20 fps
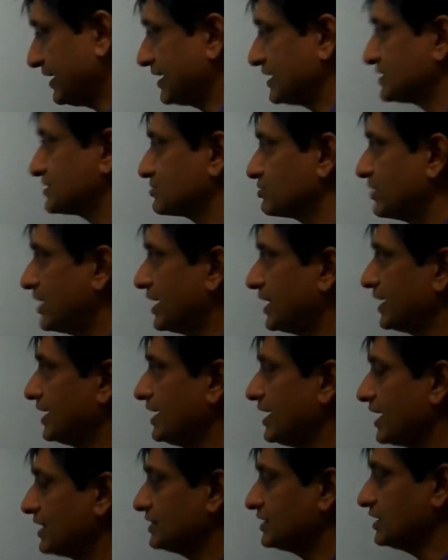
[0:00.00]
is ready,
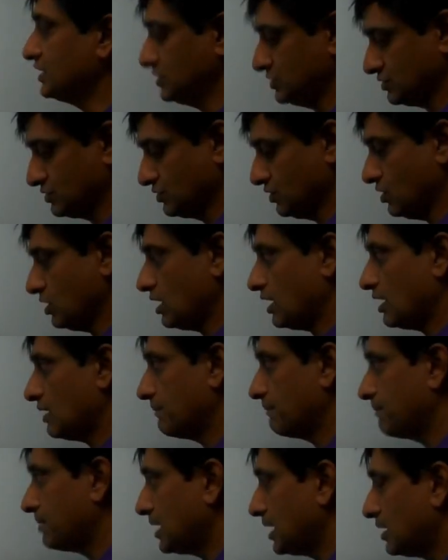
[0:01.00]
and then you go
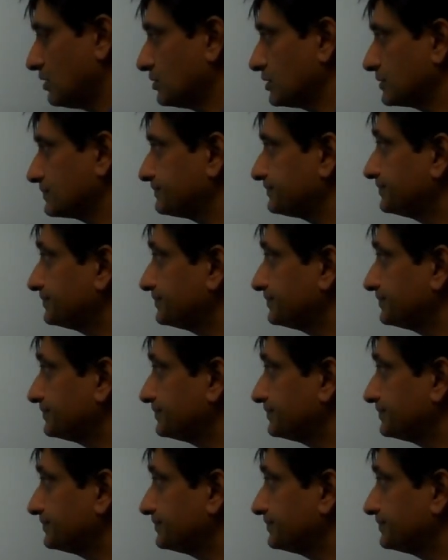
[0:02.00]
about